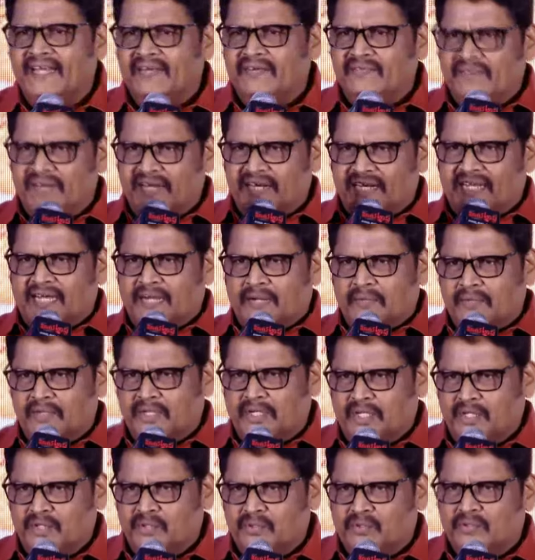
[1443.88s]
will come to
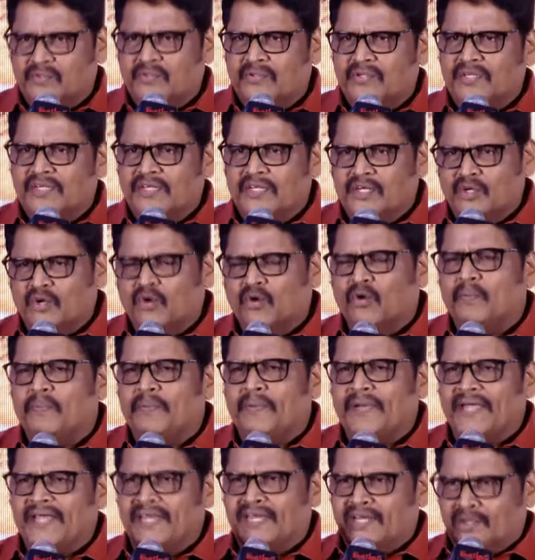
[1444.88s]
you. No
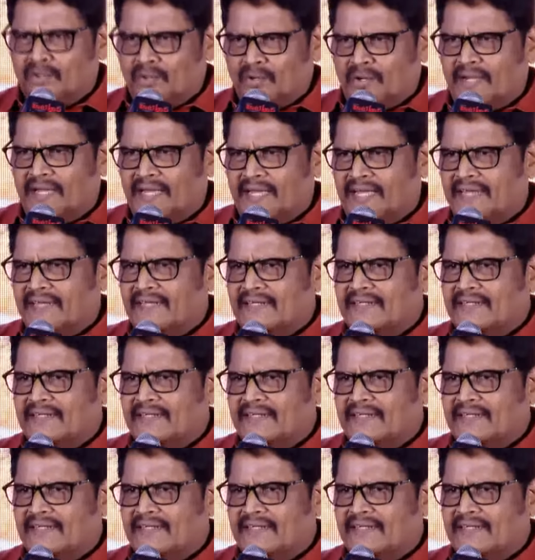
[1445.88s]
pain, no gain,